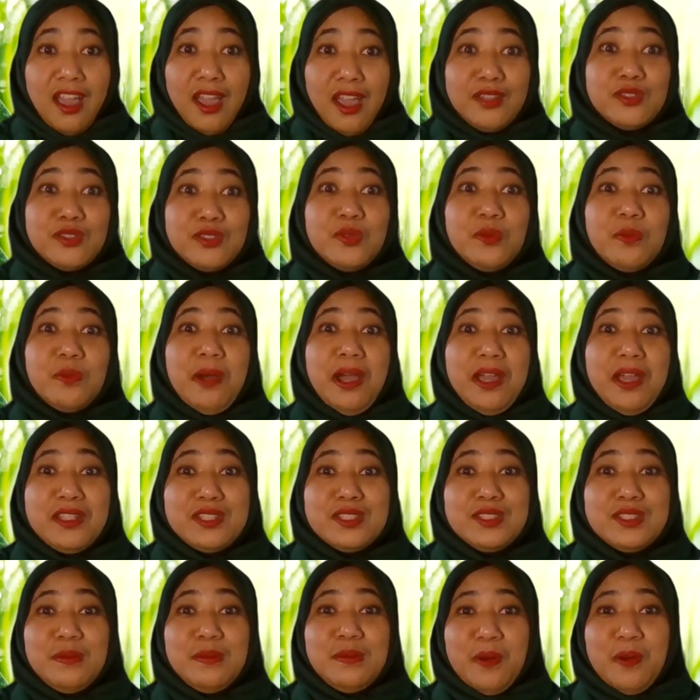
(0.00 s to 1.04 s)
And to my
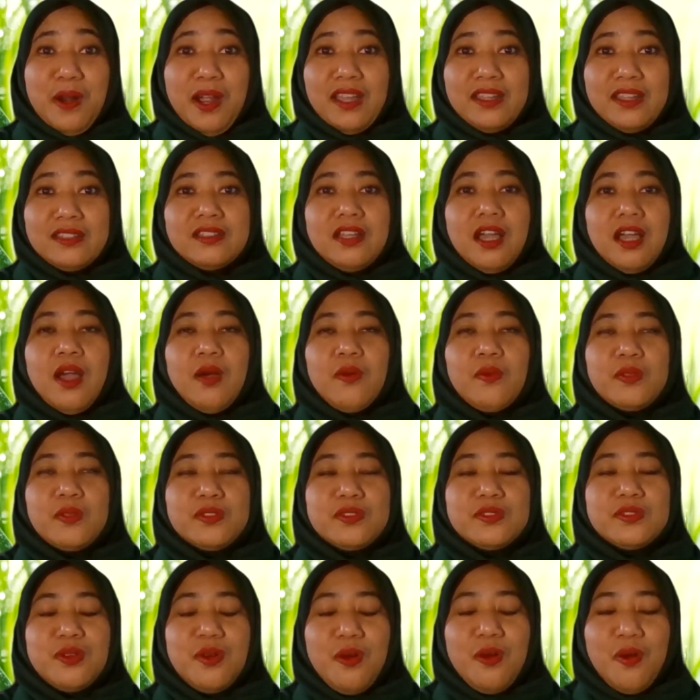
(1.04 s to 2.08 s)
surprise, I
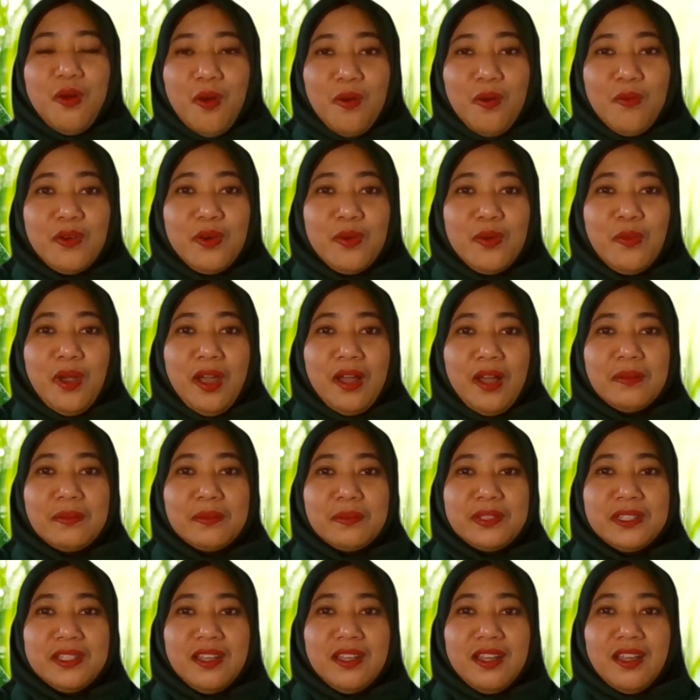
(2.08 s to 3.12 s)
was so
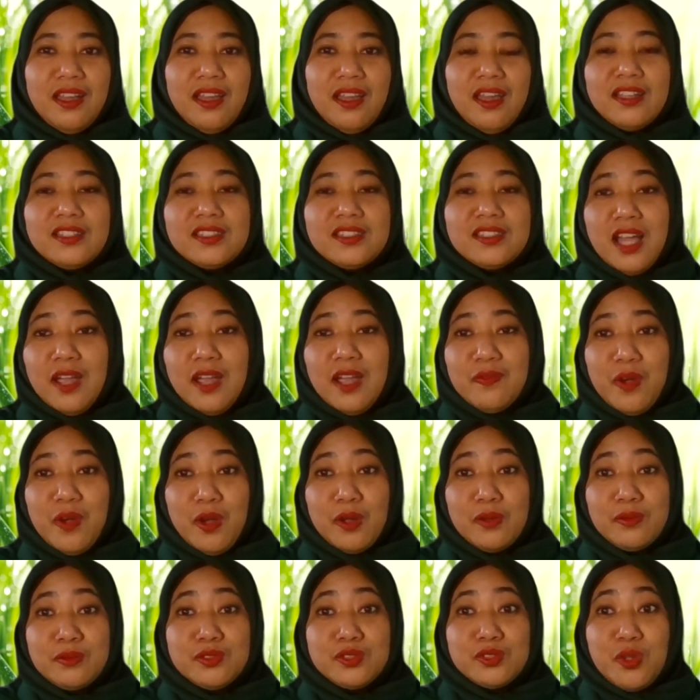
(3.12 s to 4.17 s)
overwhelmed as I
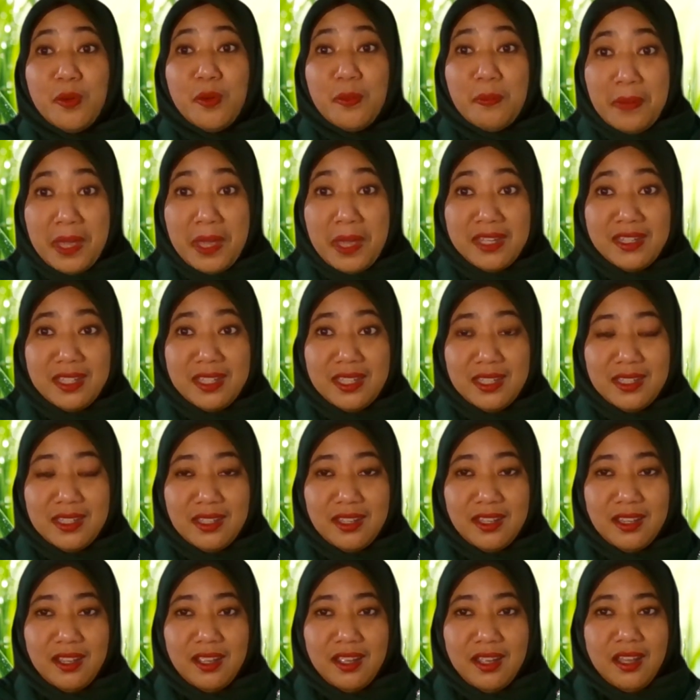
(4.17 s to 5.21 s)
found so many.
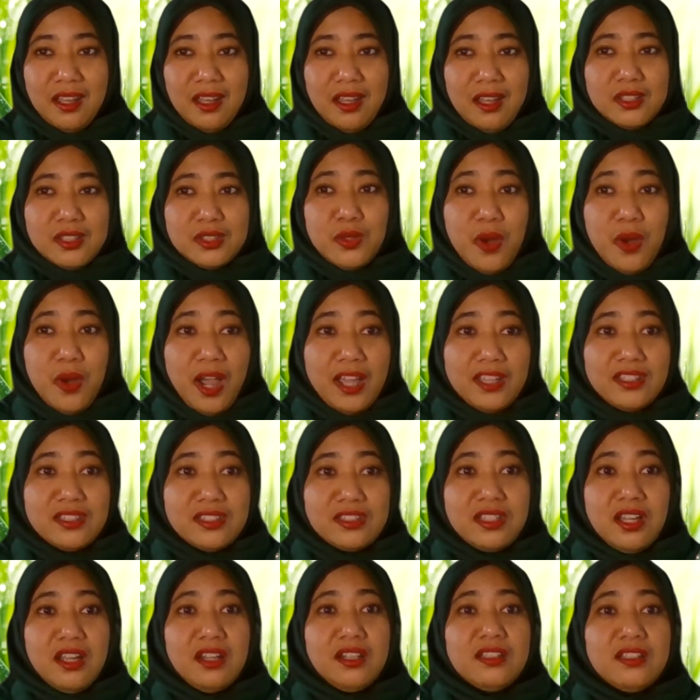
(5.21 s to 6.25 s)
So I
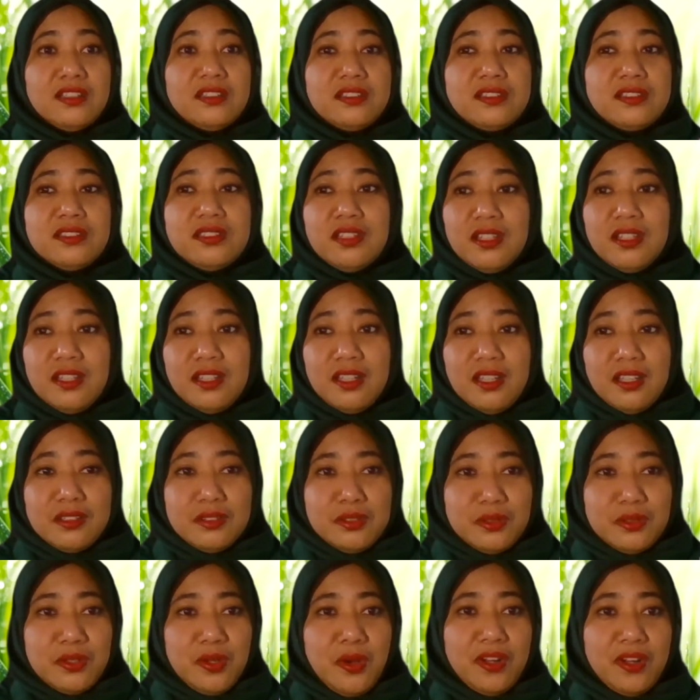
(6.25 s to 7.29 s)
started
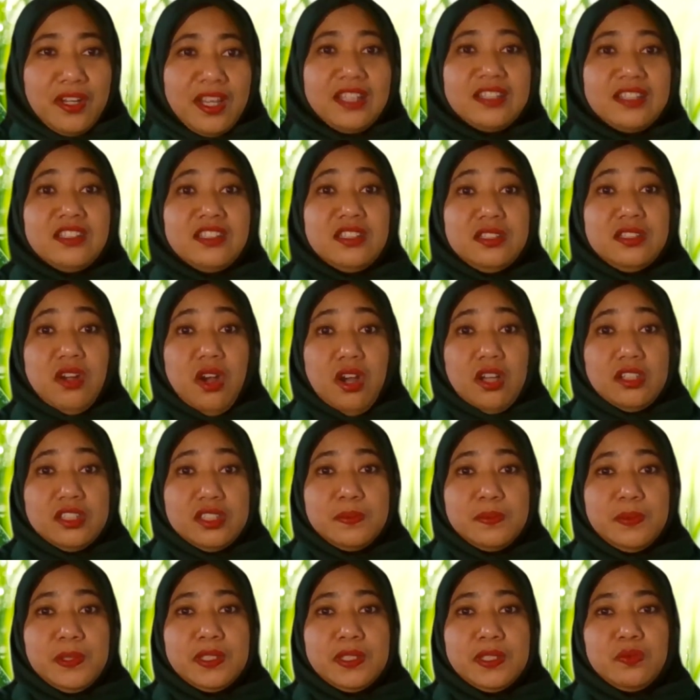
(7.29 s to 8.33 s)
to connect the
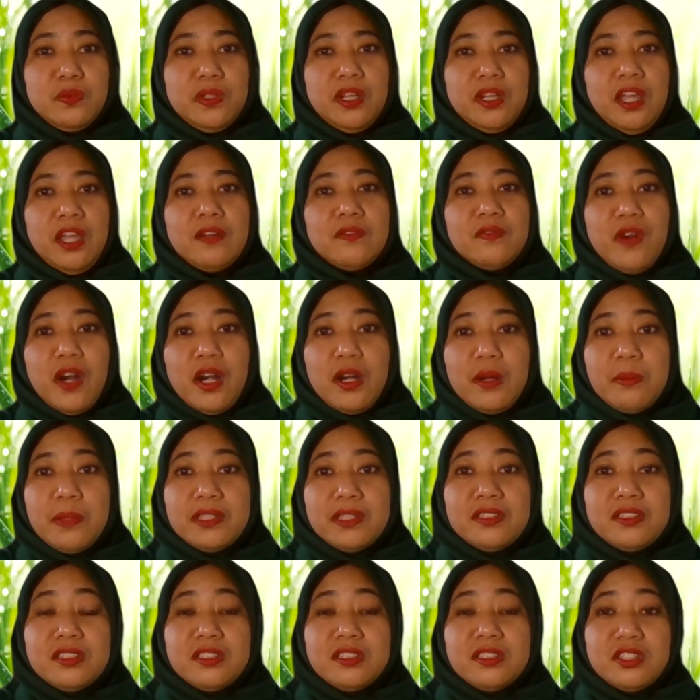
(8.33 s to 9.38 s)
dots between
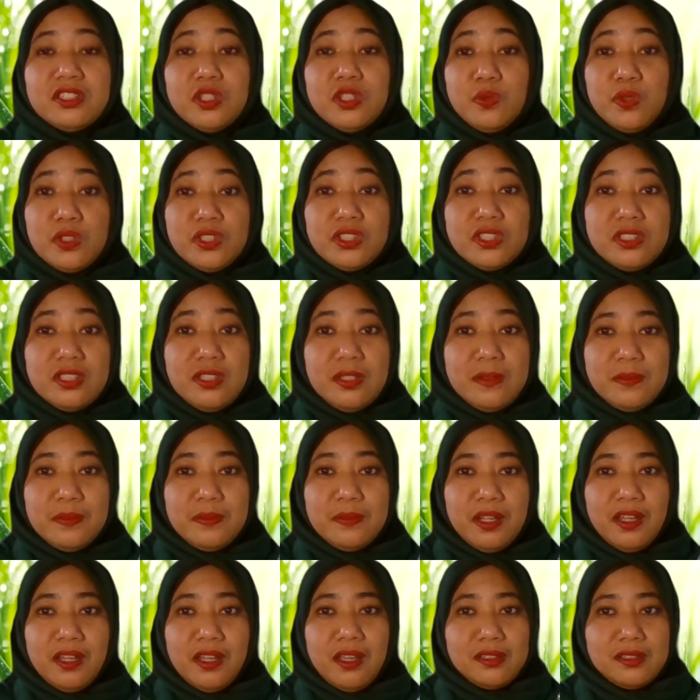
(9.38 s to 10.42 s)
environmental stewardship
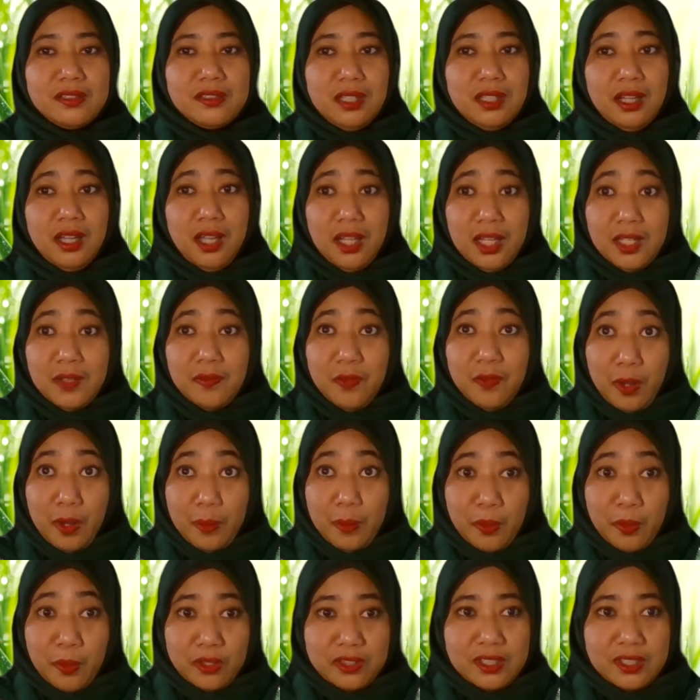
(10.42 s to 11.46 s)
as the Khalifa
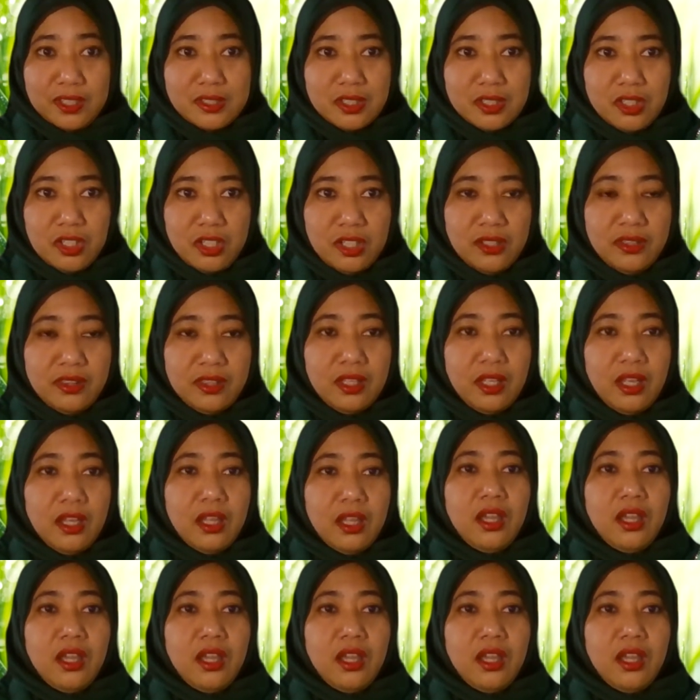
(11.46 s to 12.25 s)
upon this earth